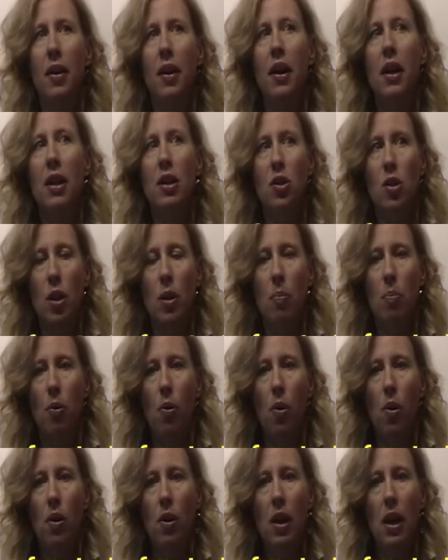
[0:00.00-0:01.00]
it's
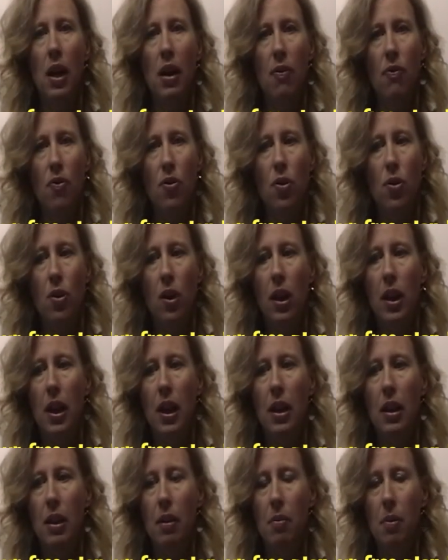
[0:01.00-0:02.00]
important if you can
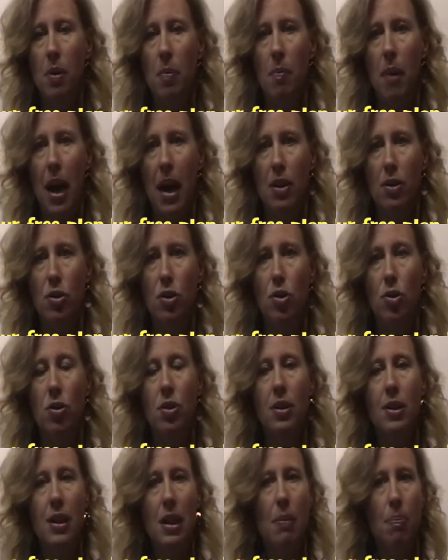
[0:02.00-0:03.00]
get them to master
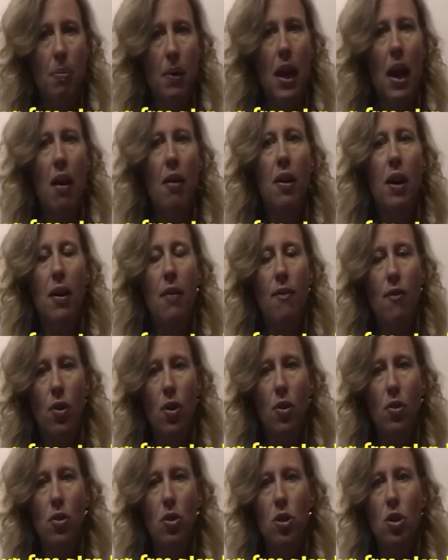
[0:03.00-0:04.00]
skip counting
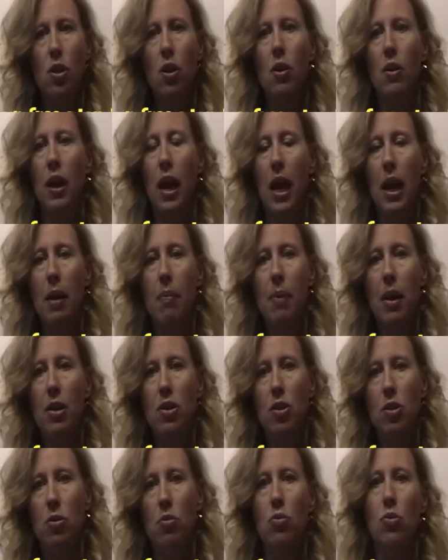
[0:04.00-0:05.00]
first, counting by
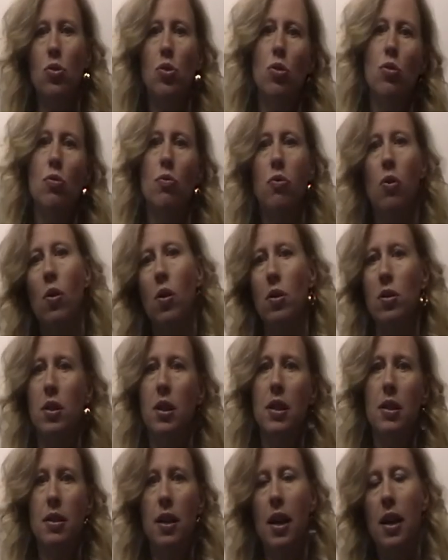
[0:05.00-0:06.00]
twos, 2, 4,
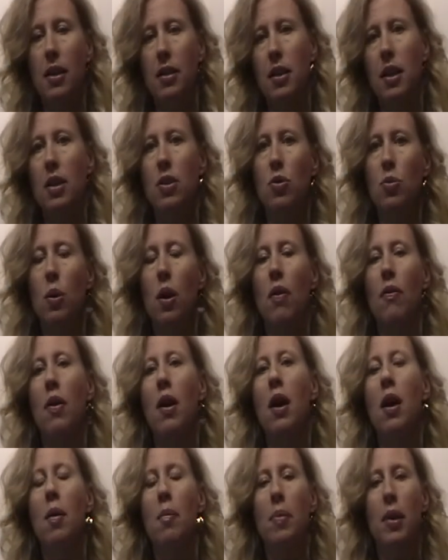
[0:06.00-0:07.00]
6, 8, 10, 12,
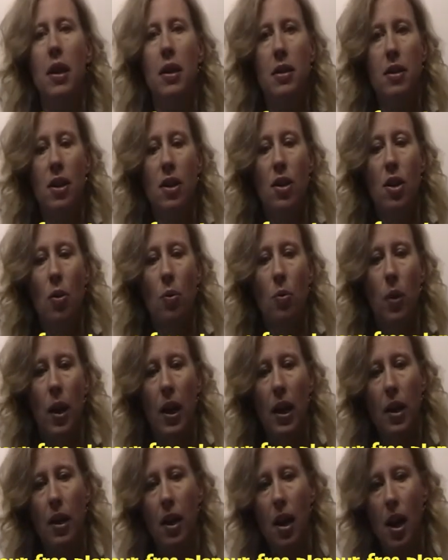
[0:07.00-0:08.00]
because then they'll
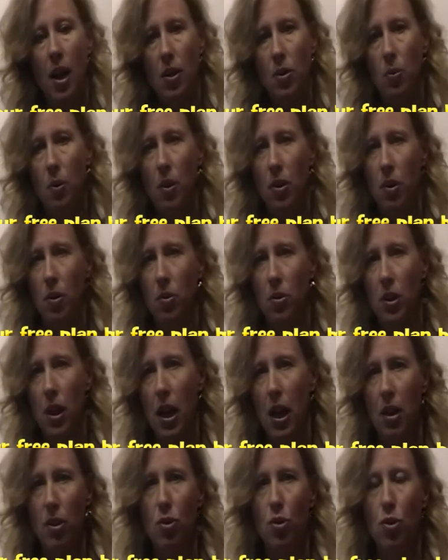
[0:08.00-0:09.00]
recognize what those
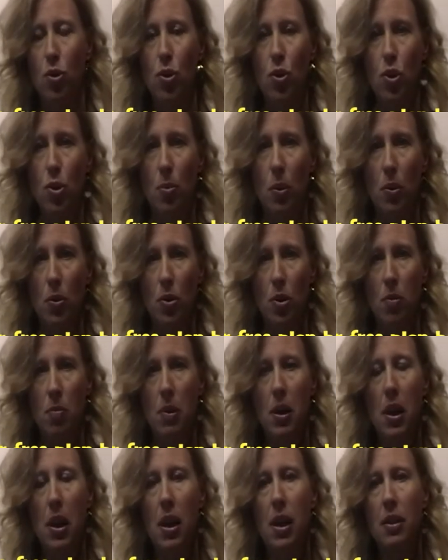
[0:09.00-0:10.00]
answers are supposed to
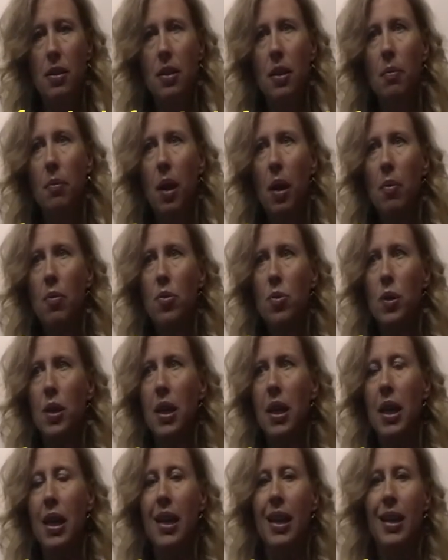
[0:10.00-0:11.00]
be. And sometimes when you
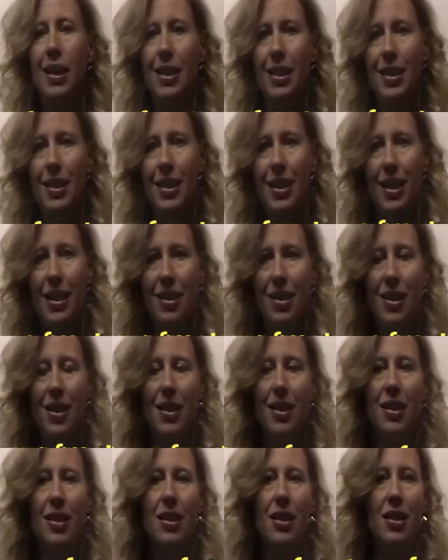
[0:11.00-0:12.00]
get into
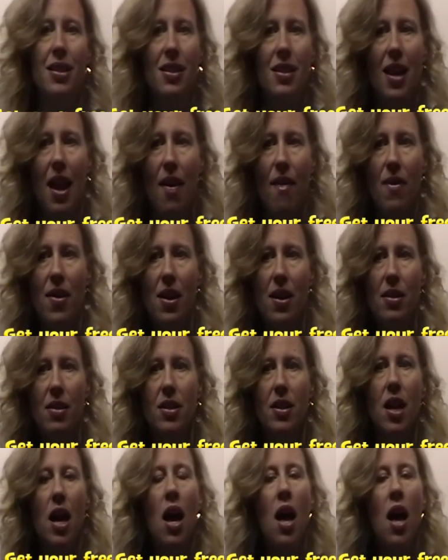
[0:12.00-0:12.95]
6s and 7s,